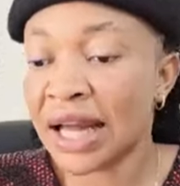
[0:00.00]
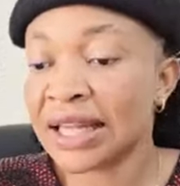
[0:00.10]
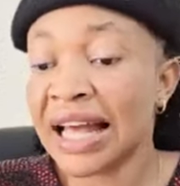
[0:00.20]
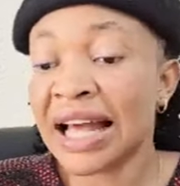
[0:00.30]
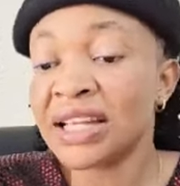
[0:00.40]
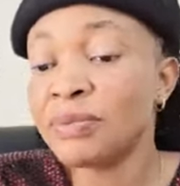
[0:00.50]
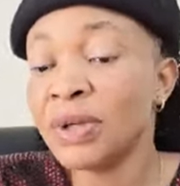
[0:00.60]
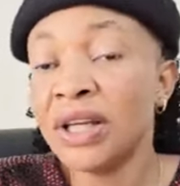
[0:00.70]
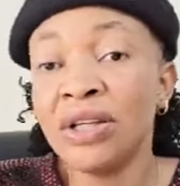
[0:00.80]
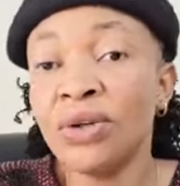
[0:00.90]
and that has
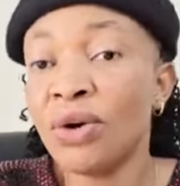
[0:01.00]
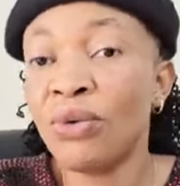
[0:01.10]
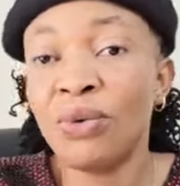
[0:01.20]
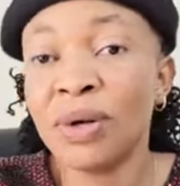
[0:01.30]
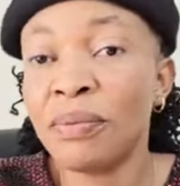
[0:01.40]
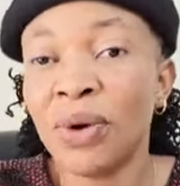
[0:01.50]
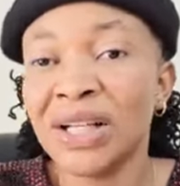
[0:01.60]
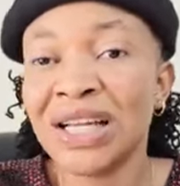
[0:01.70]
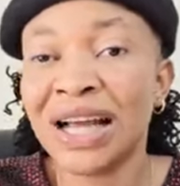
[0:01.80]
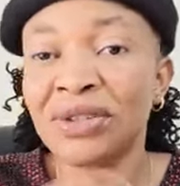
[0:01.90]
been your weak
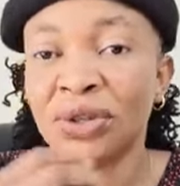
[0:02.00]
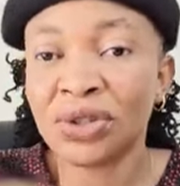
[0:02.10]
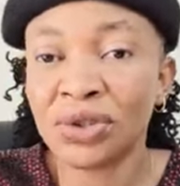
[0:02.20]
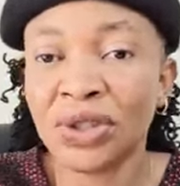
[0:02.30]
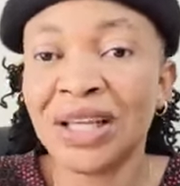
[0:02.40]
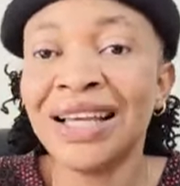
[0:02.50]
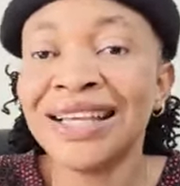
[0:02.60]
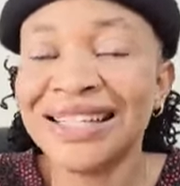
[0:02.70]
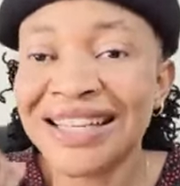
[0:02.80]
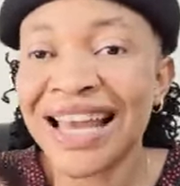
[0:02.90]
point adultery
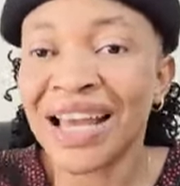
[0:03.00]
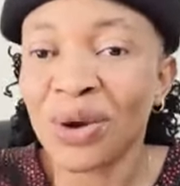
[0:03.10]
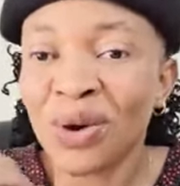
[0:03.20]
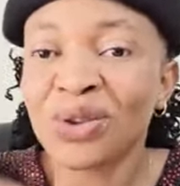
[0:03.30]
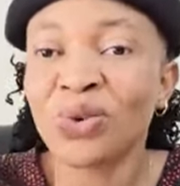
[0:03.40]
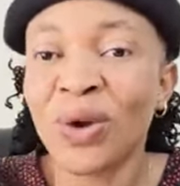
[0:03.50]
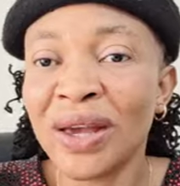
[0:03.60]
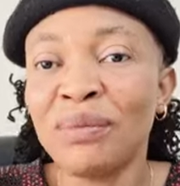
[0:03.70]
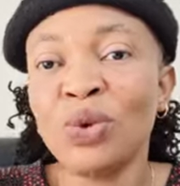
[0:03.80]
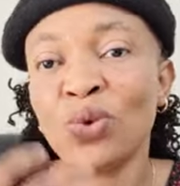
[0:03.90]
tell god to
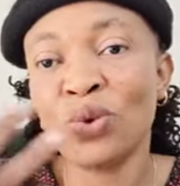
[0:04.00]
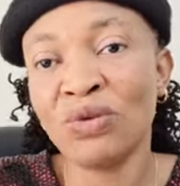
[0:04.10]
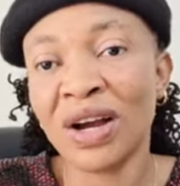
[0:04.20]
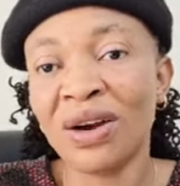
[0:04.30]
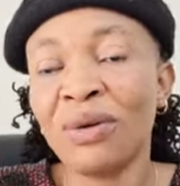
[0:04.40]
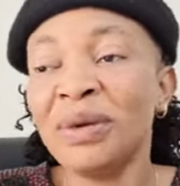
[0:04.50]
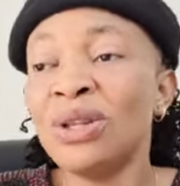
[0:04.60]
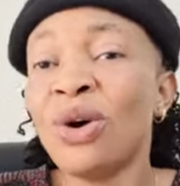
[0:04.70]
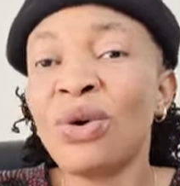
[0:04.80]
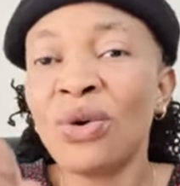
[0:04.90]
help you to overcome
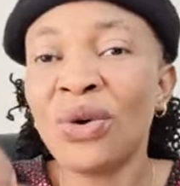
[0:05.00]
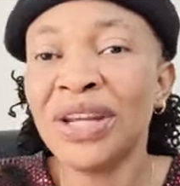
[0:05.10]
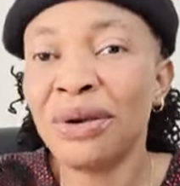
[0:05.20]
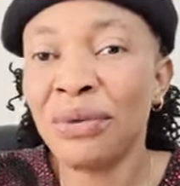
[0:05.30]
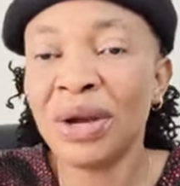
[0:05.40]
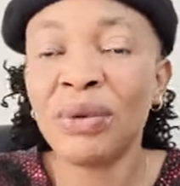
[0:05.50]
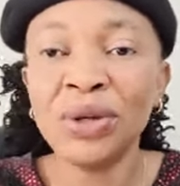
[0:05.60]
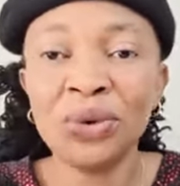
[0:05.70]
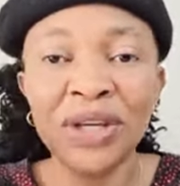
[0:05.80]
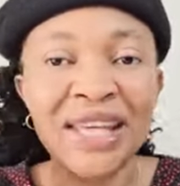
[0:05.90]
it don't run away
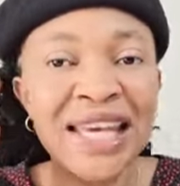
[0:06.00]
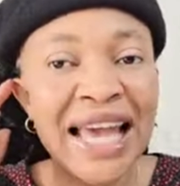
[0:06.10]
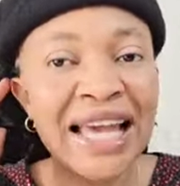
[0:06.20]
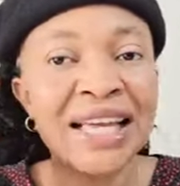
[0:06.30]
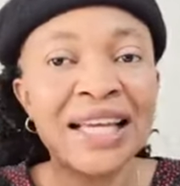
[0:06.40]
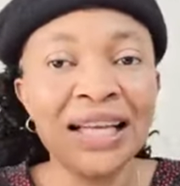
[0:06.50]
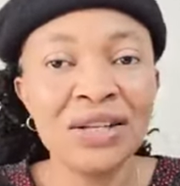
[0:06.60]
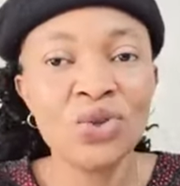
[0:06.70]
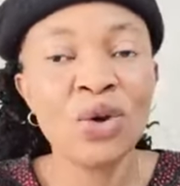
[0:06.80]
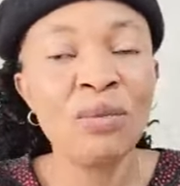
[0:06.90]
when you hear
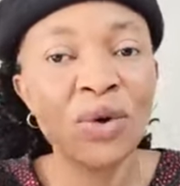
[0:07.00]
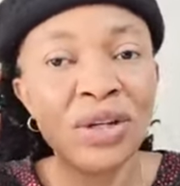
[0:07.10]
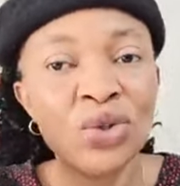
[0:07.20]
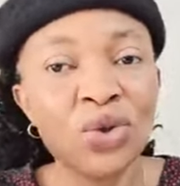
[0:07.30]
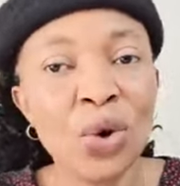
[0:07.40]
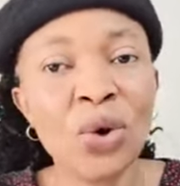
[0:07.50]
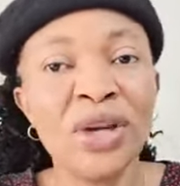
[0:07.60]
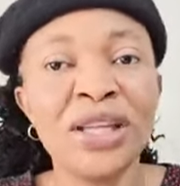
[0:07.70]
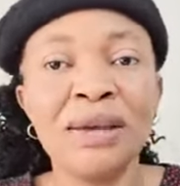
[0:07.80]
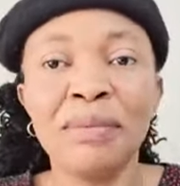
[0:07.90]
someone is
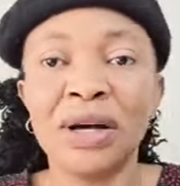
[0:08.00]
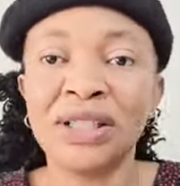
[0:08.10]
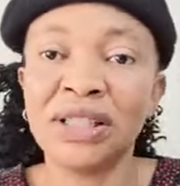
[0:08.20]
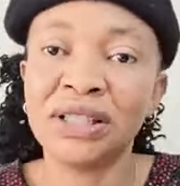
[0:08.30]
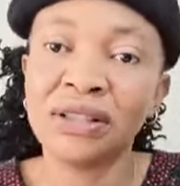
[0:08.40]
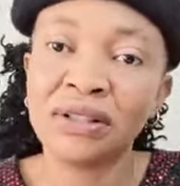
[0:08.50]
talking about it